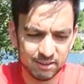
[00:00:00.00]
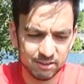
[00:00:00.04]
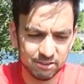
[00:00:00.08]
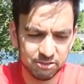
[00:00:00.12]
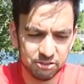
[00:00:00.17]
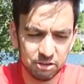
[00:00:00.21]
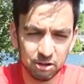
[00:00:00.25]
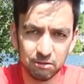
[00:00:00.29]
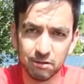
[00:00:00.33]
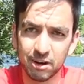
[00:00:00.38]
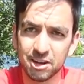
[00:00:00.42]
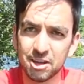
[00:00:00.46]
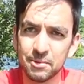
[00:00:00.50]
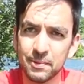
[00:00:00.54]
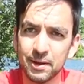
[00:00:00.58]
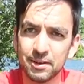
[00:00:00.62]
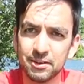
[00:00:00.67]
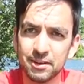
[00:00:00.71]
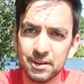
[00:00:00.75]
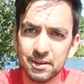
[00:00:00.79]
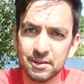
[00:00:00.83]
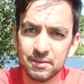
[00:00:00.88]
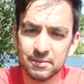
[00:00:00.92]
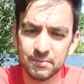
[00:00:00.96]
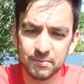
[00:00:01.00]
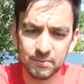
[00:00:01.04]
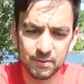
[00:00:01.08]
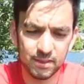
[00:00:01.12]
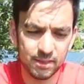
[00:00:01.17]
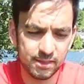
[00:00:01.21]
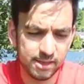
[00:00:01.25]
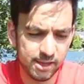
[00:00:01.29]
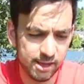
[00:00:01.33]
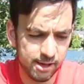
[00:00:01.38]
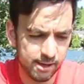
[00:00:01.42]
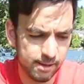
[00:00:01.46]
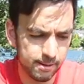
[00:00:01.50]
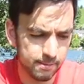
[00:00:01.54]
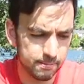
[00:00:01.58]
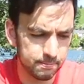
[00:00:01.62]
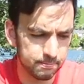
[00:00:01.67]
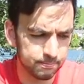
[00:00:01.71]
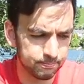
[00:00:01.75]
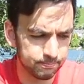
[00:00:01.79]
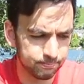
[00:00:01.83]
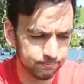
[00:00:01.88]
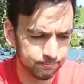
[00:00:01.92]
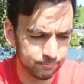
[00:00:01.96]
Still recommend it.
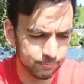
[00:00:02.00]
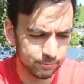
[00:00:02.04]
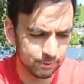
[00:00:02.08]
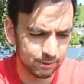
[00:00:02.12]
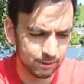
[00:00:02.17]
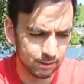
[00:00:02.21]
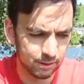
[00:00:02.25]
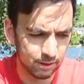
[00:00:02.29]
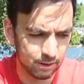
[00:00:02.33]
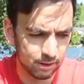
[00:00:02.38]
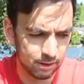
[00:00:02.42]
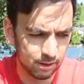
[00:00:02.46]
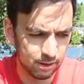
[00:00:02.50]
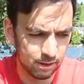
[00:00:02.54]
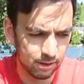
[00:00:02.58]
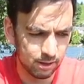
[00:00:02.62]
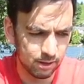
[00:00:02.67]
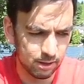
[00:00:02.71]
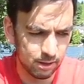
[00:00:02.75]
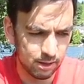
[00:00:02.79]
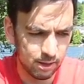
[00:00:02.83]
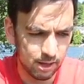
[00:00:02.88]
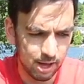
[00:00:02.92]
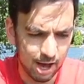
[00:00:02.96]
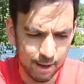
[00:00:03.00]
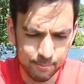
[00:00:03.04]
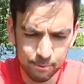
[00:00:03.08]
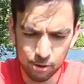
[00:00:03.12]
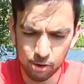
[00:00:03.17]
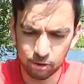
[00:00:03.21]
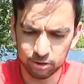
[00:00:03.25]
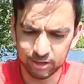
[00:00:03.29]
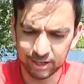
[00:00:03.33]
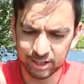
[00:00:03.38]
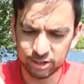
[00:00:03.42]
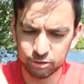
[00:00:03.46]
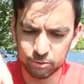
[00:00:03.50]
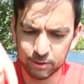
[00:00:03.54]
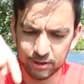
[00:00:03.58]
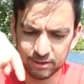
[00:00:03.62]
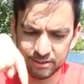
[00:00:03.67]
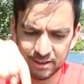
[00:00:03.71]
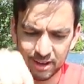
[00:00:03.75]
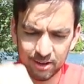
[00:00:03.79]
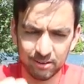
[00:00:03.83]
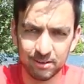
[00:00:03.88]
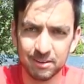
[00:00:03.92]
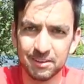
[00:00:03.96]
I'll put a link to
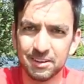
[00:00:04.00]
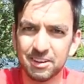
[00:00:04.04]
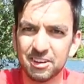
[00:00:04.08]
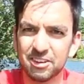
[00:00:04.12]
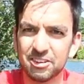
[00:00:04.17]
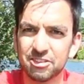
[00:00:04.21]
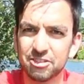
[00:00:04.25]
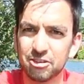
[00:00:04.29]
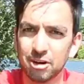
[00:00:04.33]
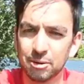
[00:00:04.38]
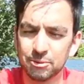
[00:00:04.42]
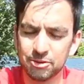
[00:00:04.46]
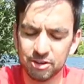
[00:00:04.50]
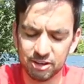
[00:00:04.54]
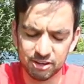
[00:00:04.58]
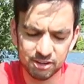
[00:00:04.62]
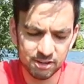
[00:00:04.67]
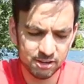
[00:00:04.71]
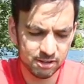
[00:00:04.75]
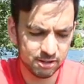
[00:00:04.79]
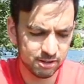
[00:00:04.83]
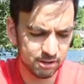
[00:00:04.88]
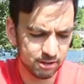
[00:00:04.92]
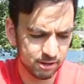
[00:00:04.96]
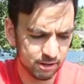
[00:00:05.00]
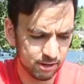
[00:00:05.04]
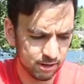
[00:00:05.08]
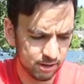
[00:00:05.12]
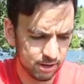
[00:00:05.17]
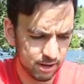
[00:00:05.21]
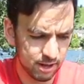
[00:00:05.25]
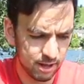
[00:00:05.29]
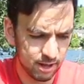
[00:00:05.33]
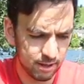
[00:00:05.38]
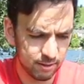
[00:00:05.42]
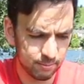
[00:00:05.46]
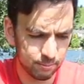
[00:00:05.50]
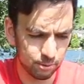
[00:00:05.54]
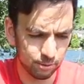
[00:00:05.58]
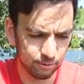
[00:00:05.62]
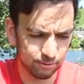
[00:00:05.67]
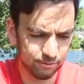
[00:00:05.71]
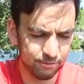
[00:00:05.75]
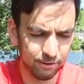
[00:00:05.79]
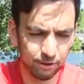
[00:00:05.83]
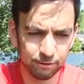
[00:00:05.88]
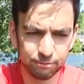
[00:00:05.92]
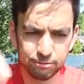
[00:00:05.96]
it down in the description,
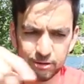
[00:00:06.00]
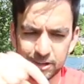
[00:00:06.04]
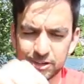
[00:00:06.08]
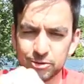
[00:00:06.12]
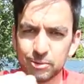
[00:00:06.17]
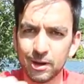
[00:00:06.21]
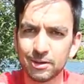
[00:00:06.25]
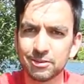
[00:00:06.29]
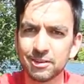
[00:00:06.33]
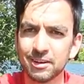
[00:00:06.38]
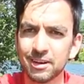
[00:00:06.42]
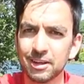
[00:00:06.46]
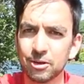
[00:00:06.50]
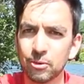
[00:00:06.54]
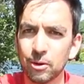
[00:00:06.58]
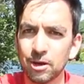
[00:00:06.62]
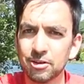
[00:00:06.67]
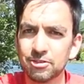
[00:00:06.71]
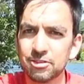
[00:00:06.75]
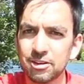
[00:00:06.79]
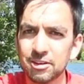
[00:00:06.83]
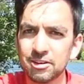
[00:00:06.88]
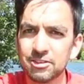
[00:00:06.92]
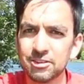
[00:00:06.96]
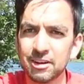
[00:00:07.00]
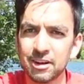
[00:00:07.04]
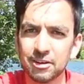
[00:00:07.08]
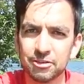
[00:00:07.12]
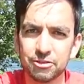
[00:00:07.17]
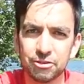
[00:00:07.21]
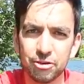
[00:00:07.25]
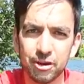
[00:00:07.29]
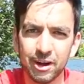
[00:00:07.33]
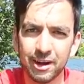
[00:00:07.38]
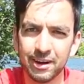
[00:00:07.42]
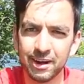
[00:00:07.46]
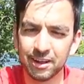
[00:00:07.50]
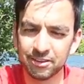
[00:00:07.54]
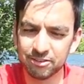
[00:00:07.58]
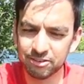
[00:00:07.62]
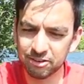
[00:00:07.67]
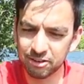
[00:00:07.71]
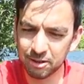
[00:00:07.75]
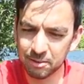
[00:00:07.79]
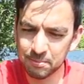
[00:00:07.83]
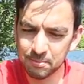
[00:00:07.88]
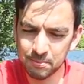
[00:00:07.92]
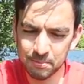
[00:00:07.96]
but feel free to ask any questions and I'll try and
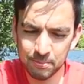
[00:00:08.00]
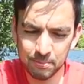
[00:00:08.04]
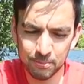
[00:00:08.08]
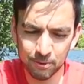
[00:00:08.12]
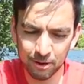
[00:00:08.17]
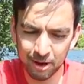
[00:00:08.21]
answer them.